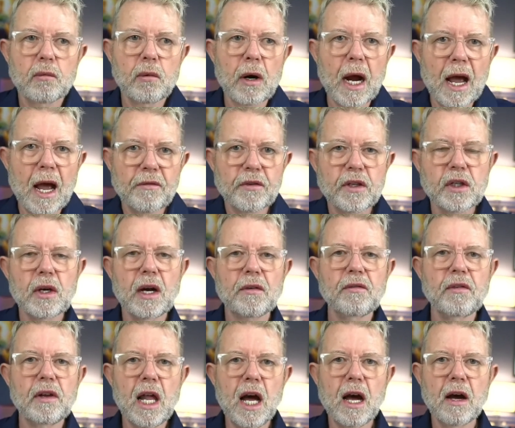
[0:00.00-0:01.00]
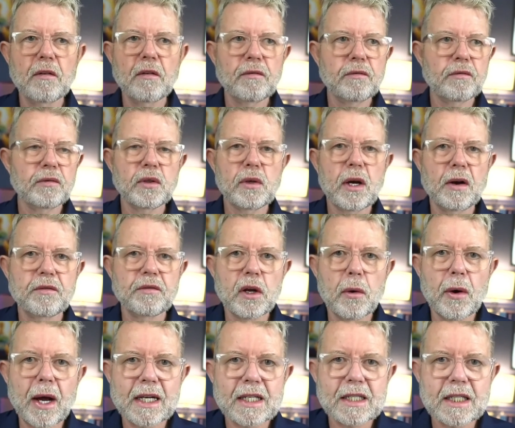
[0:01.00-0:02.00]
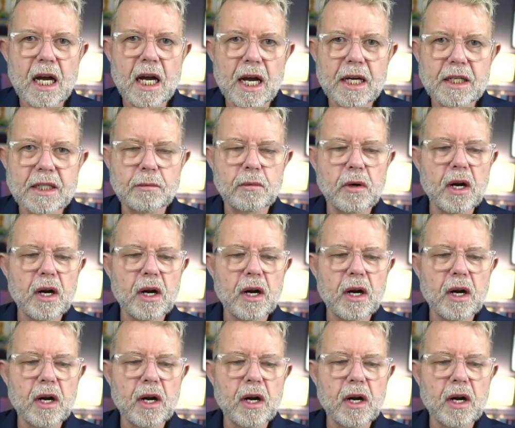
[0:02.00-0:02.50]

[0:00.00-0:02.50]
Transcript: Wherever you have love, you have no anxiety.